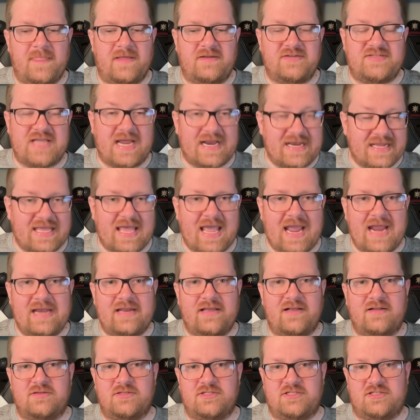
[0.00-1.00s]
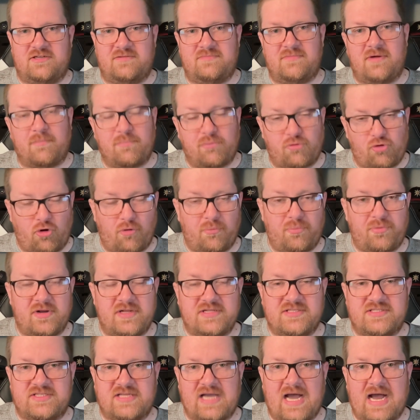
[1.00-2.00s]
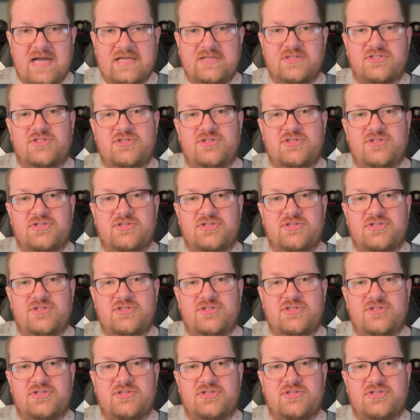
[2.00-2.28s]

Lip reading: dedicating some appropriate size